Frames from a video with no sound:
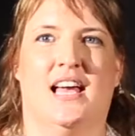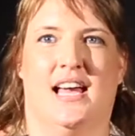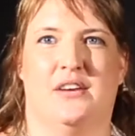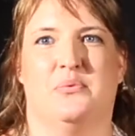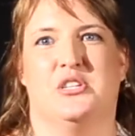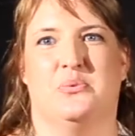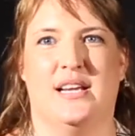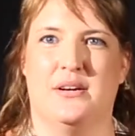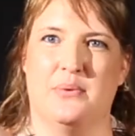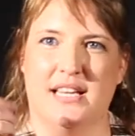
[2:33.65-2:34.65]
in which
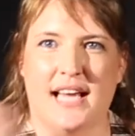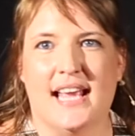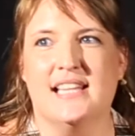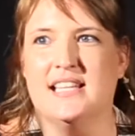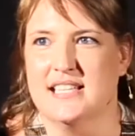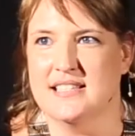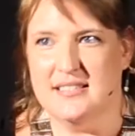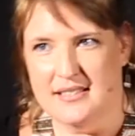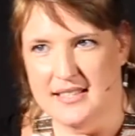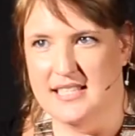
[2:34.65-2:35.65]
we gain
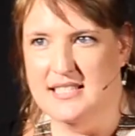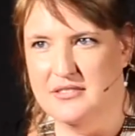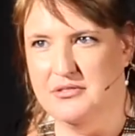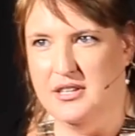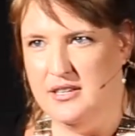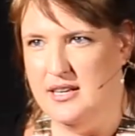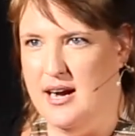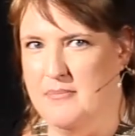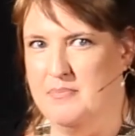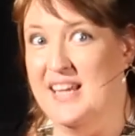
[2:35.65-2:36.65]
these different
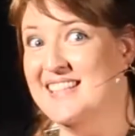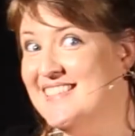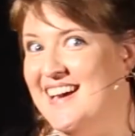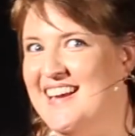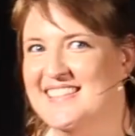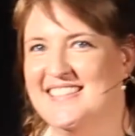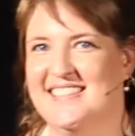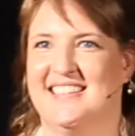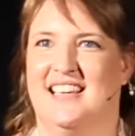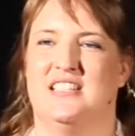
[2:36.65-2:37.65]
insights
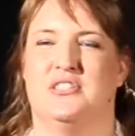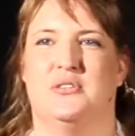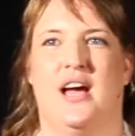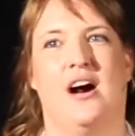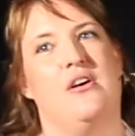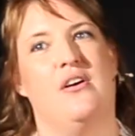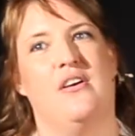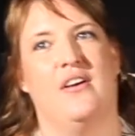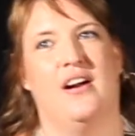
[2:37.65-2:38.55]
into how